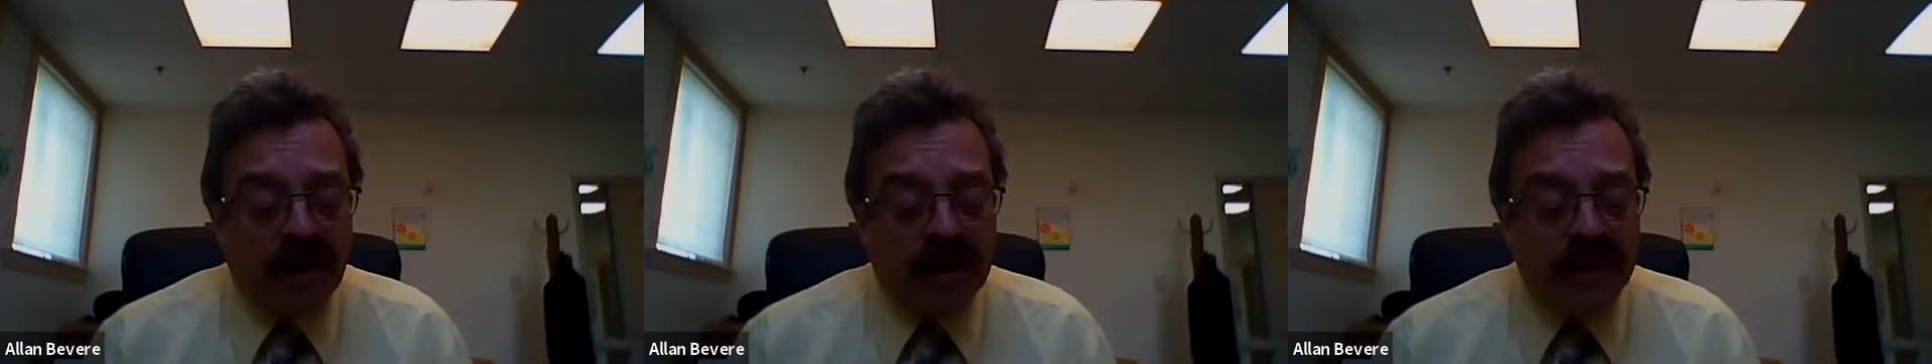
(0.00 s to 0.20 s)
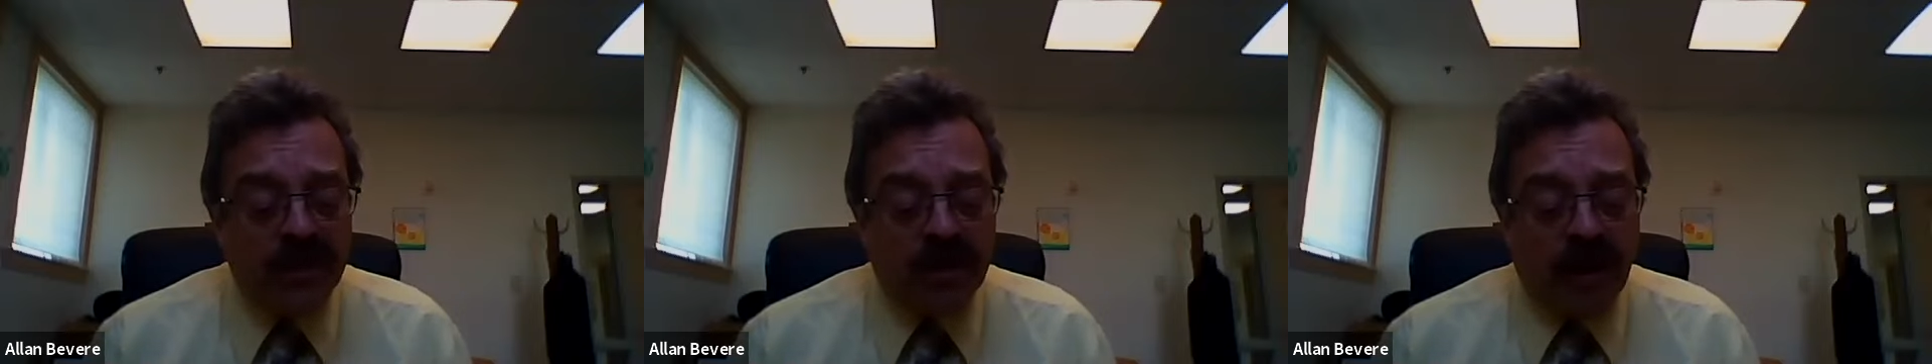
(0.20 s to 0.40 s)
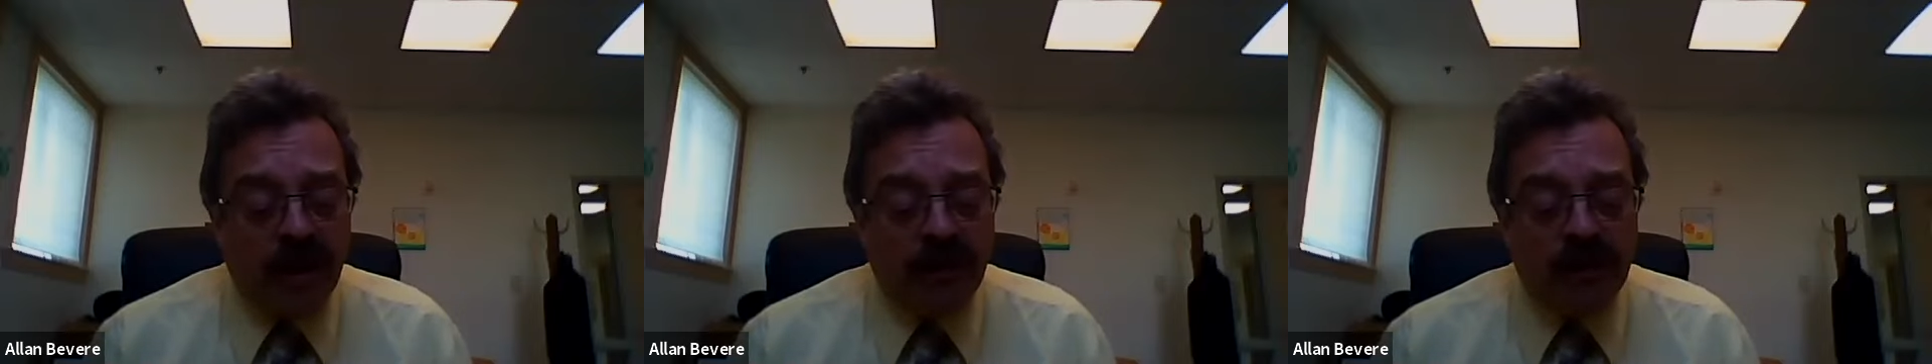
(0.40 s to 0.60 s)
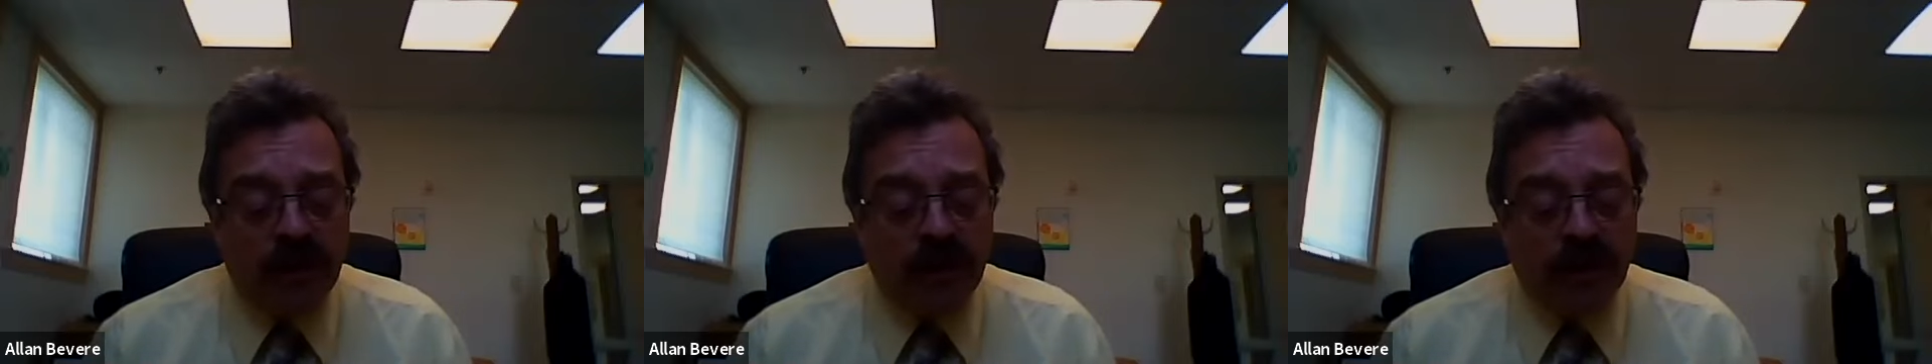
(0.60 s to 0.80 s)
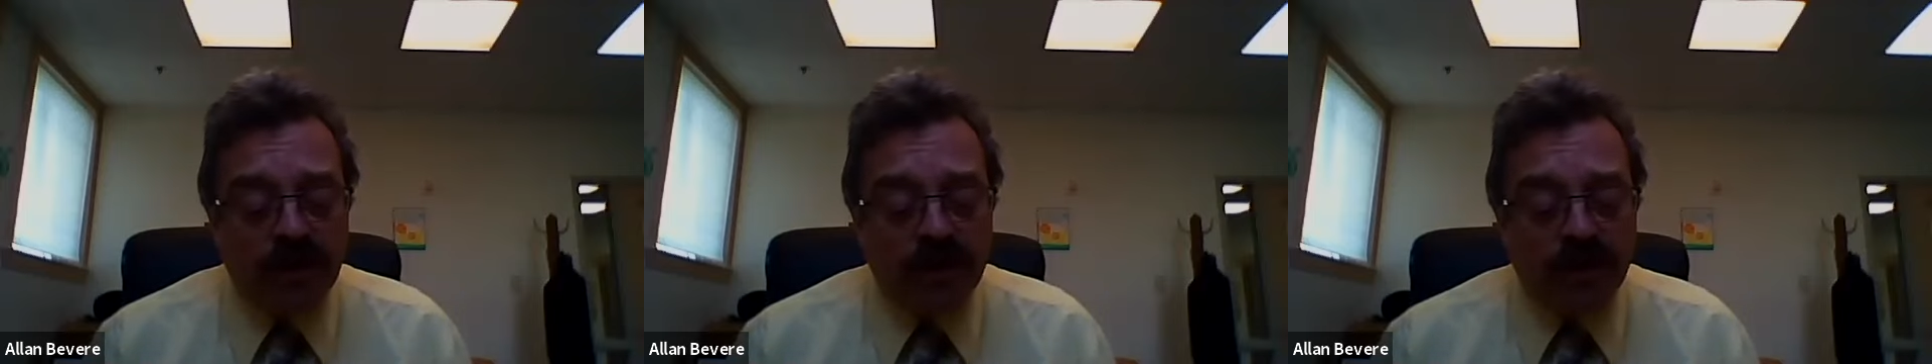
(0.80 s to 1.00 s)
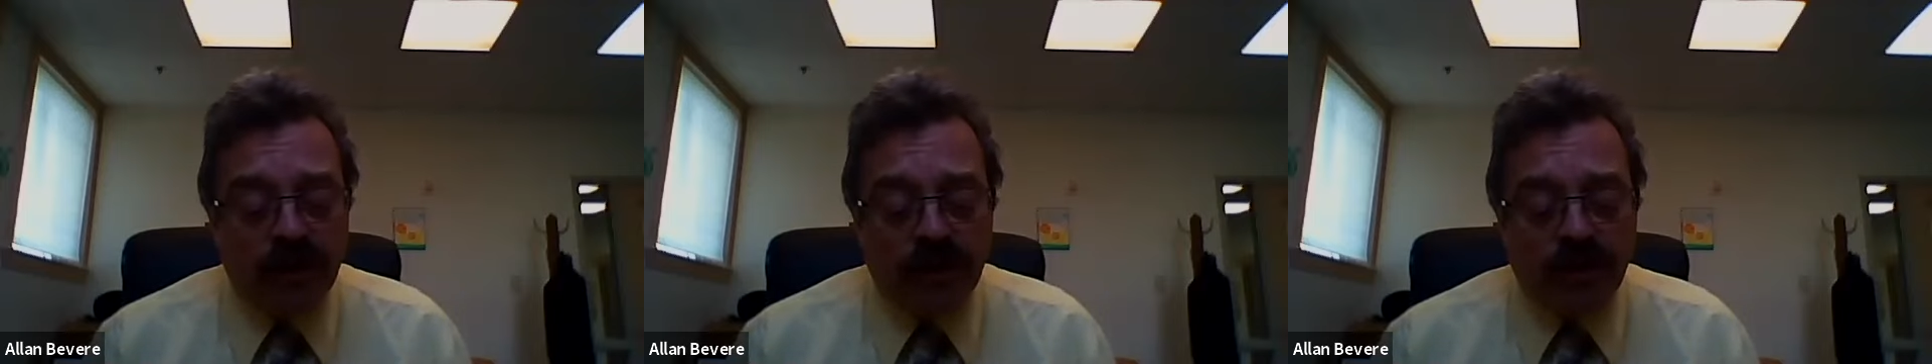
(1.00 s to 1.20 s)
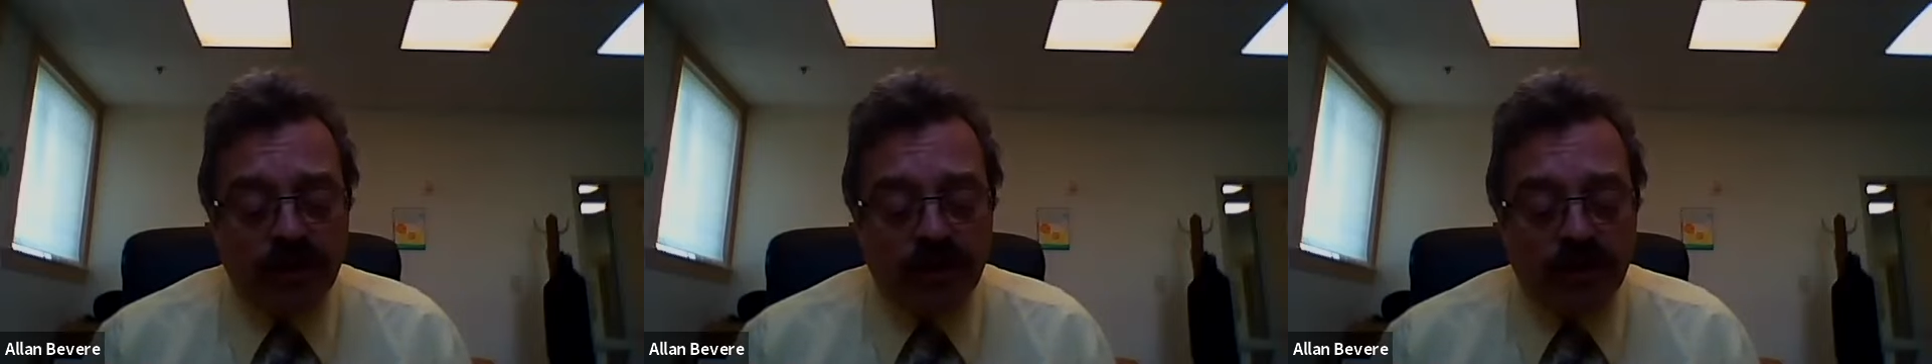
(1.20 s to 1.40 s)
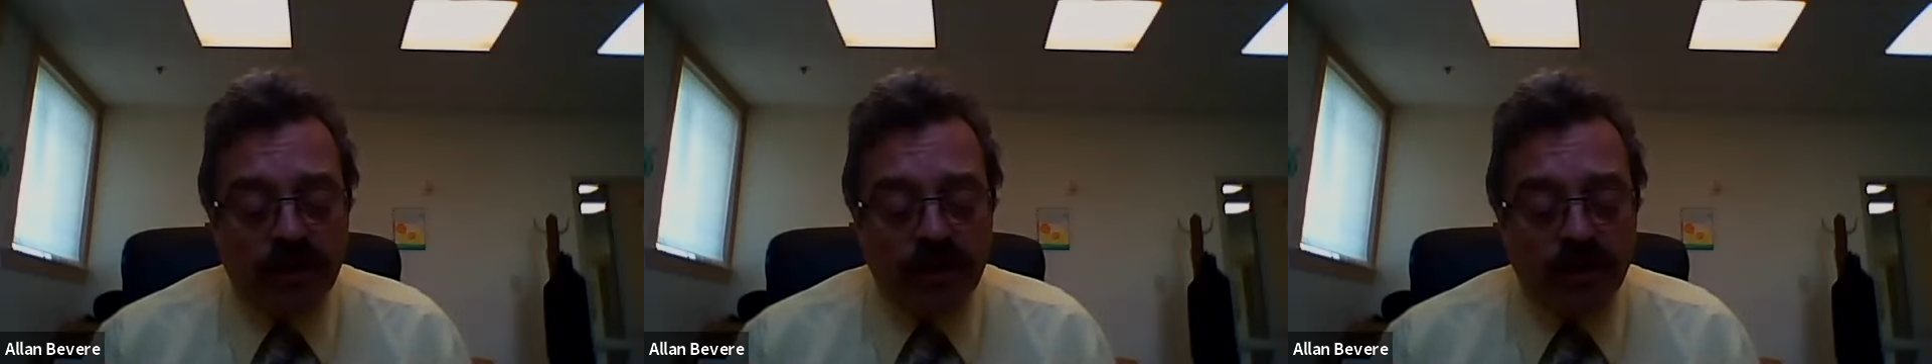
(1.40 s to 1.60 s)
King Solomon
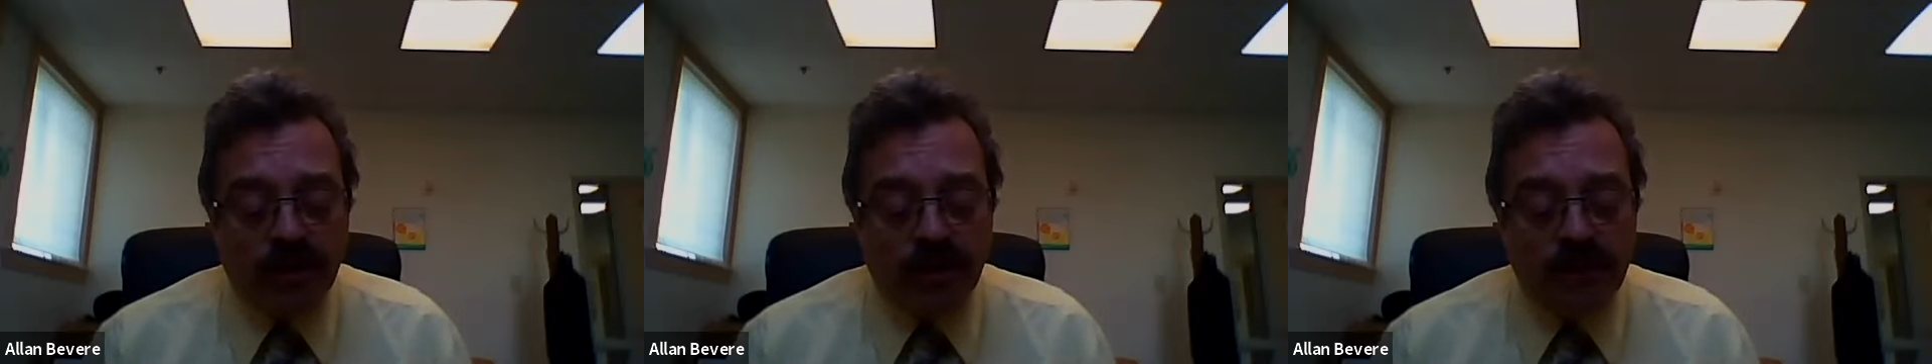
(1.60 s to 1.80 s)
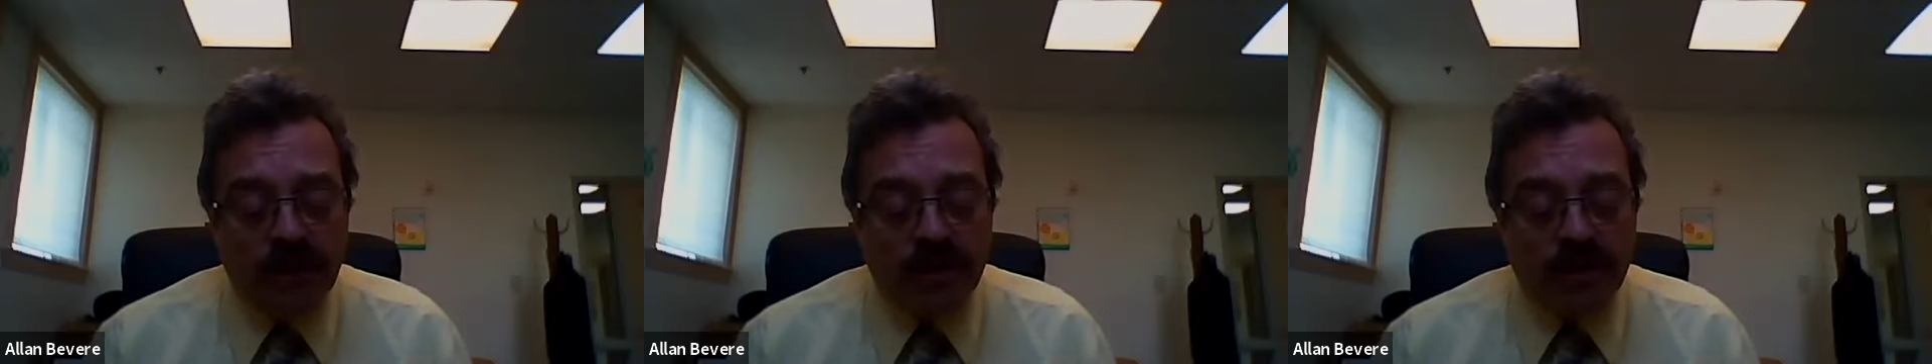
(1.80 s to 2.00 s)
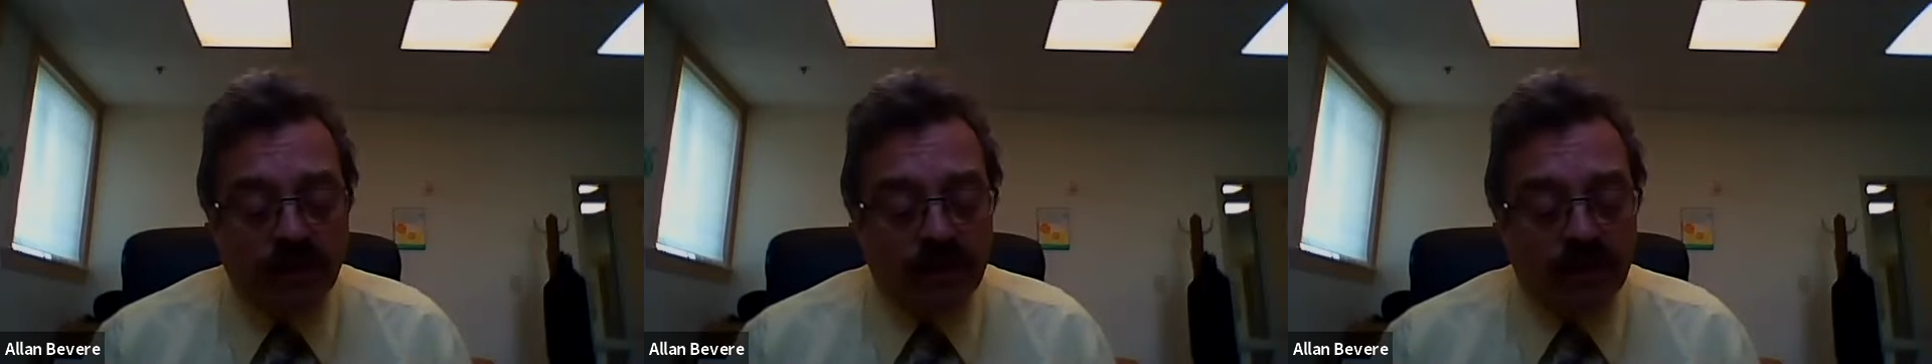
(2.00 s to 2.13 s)
conscripted